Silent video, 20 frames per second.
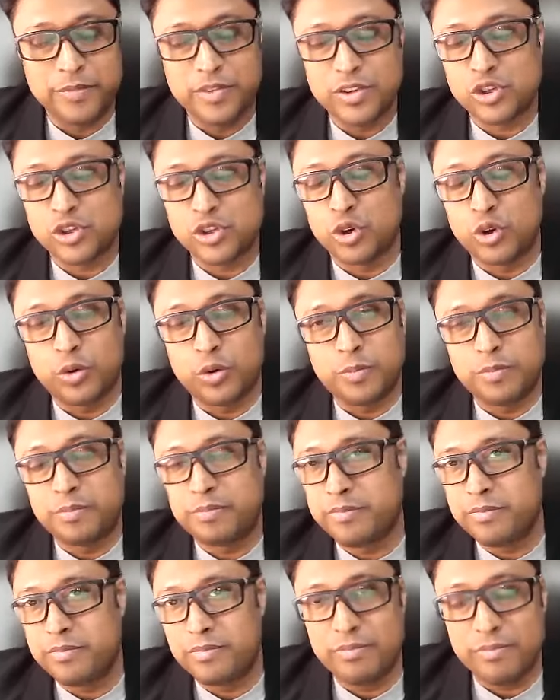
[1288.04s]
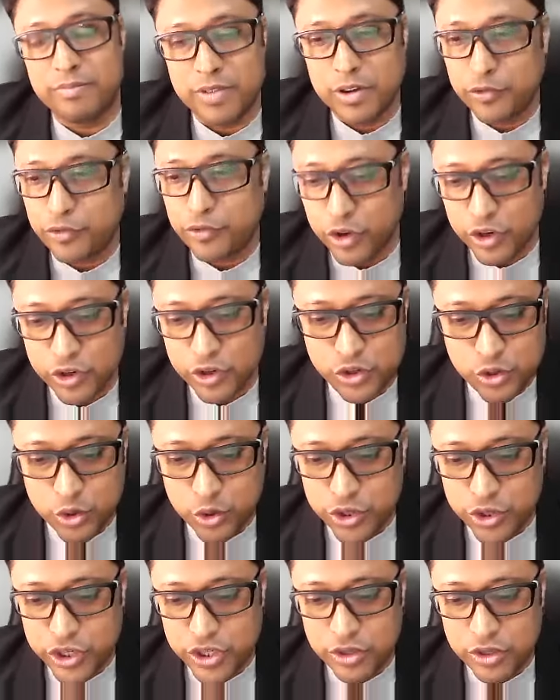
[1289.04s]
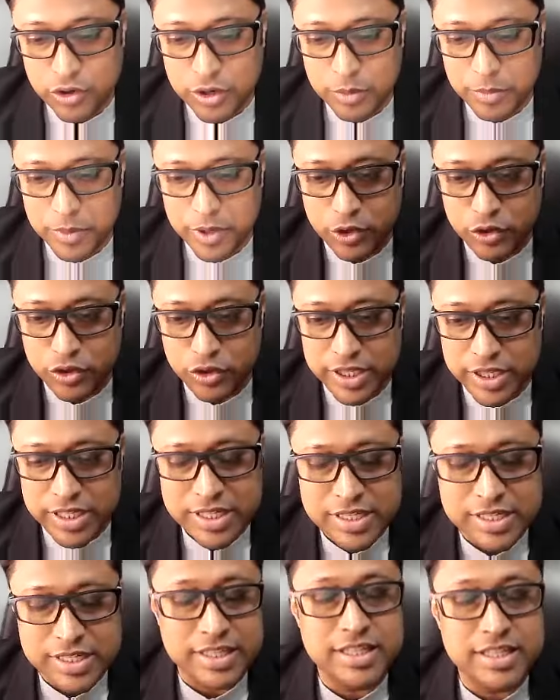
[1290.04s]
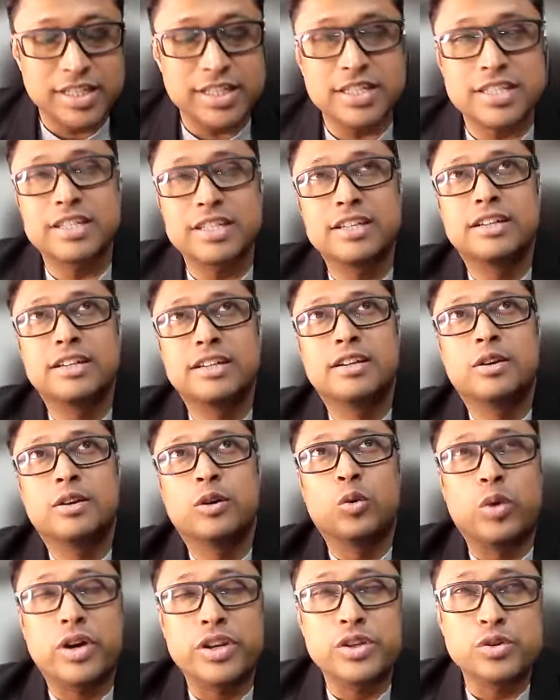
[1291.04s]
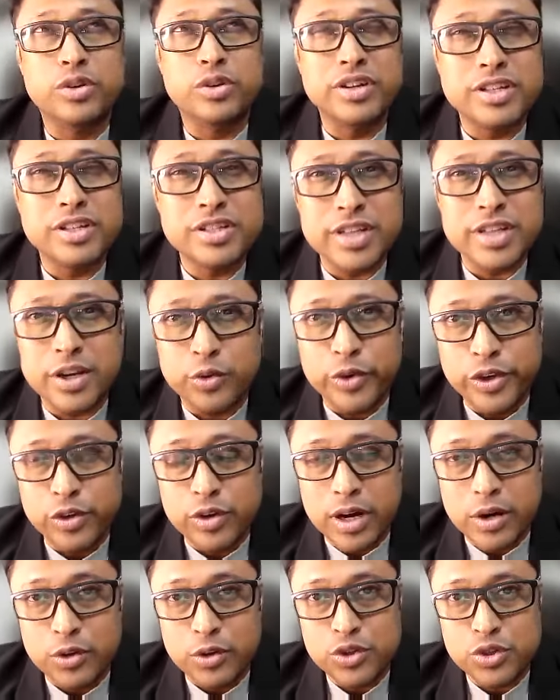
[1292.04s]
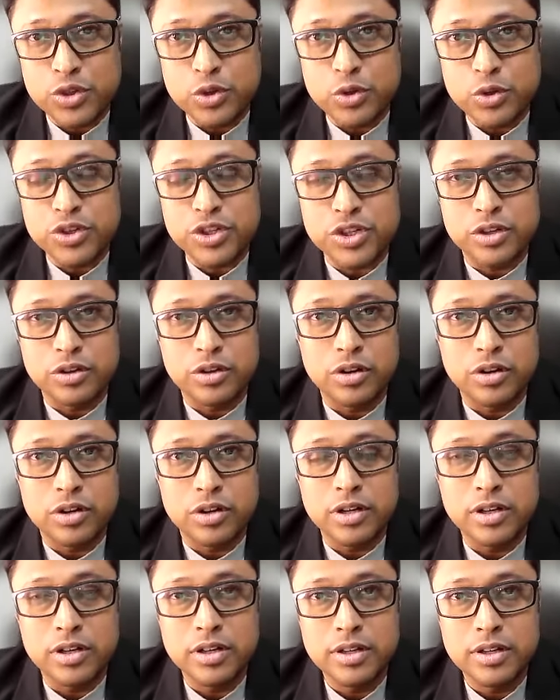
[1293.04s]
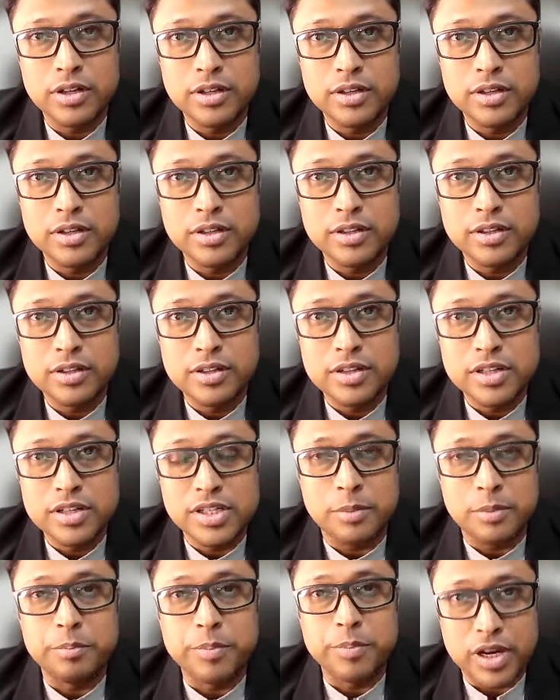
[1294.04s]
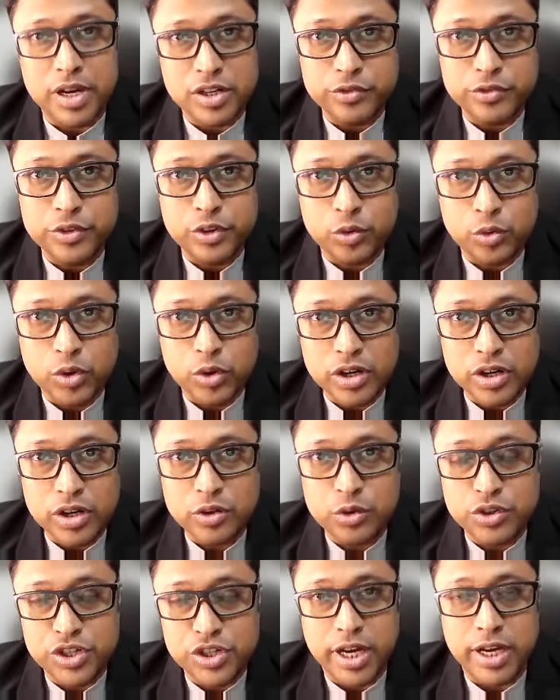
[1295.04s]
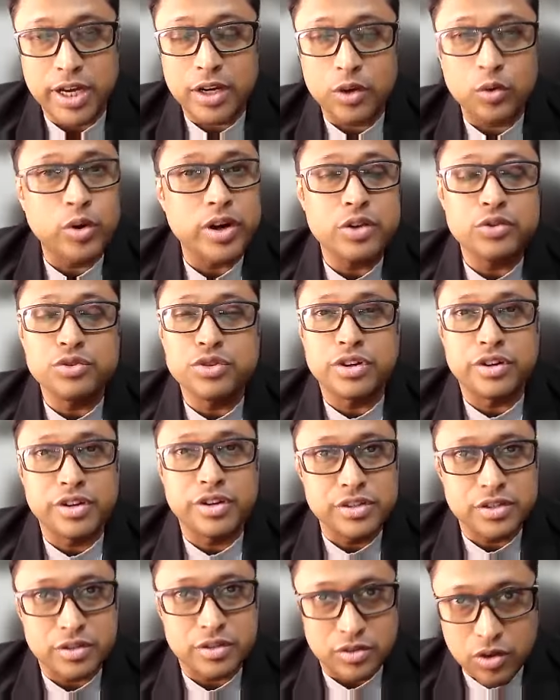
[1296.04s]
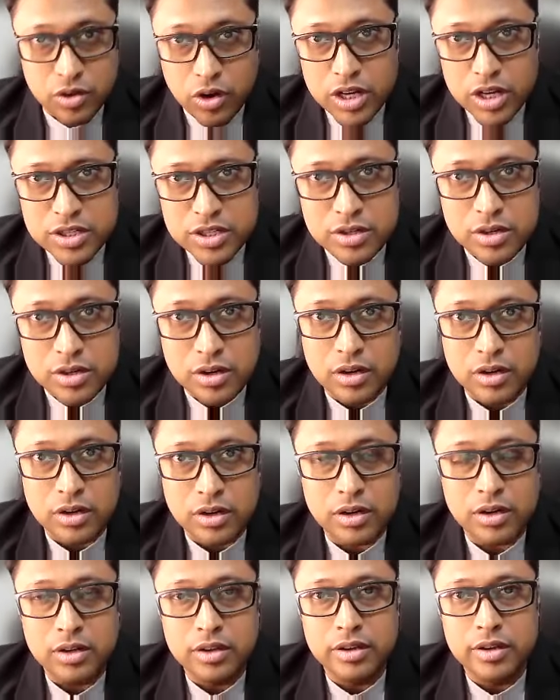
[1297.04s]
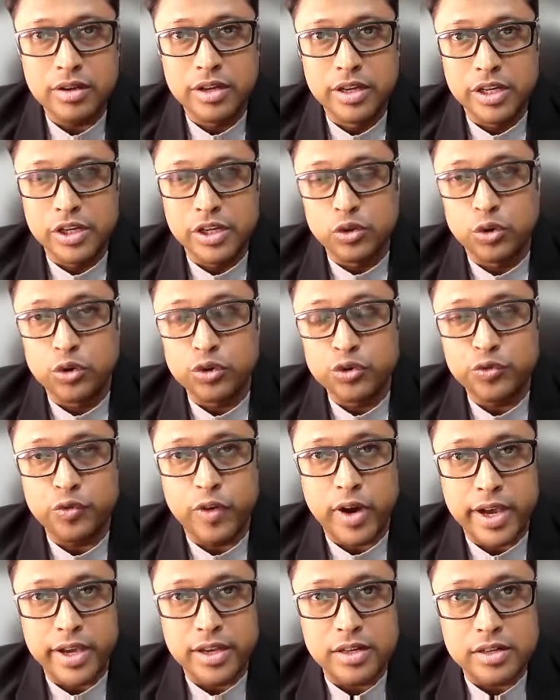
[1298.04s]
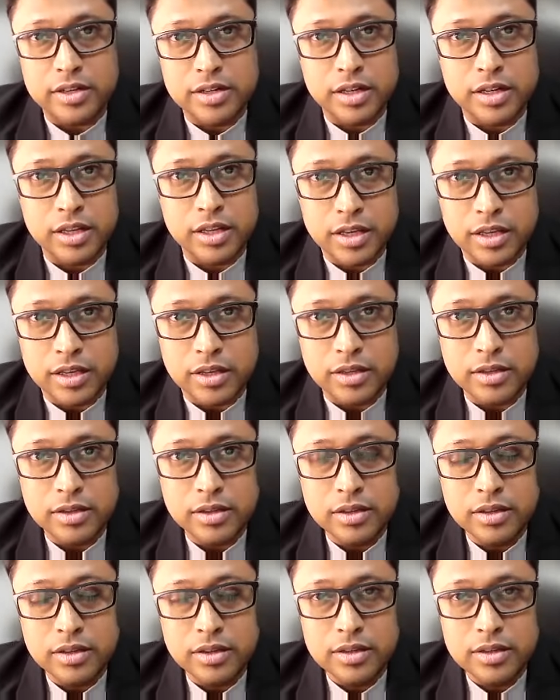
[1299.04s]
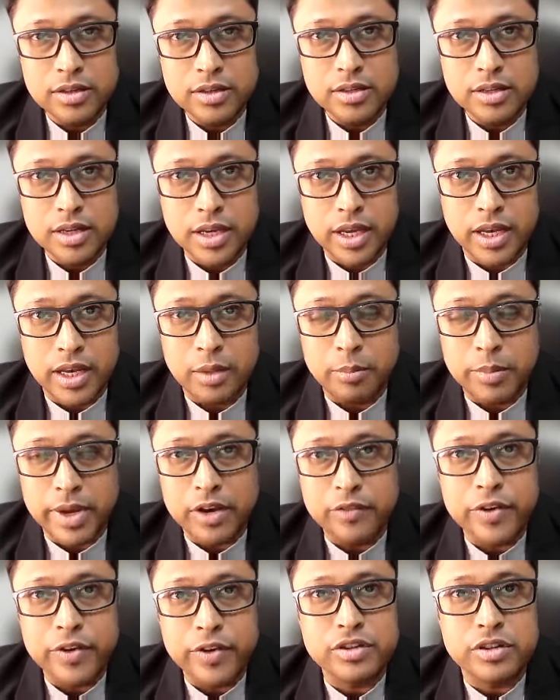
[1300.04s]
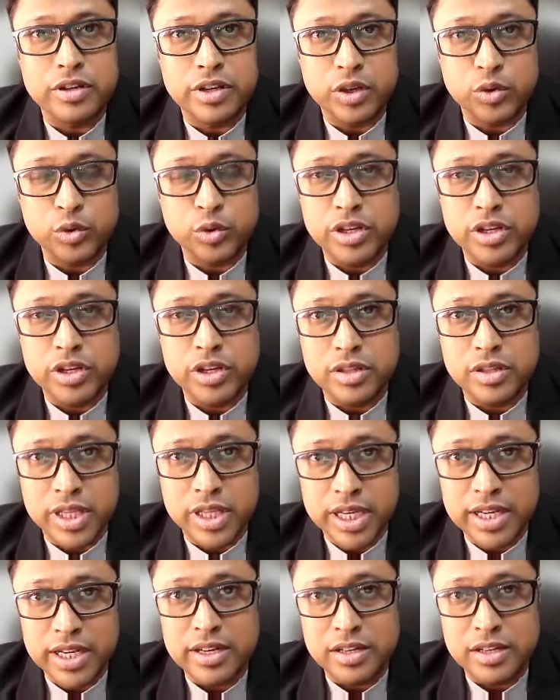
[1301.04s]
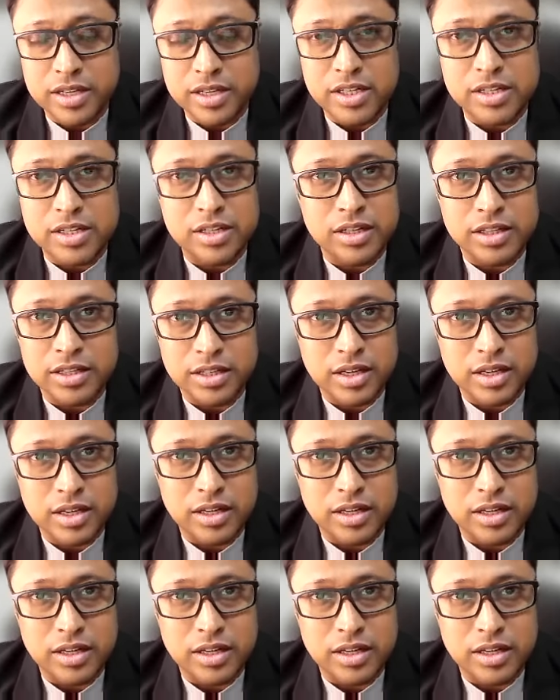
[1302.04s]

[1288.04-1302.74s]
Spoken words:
So if you are so sure about this, I just want to understand when you outsource your some part of your work to China, what is the reason? Cost or you don't find any manufacturing unit there in Italy?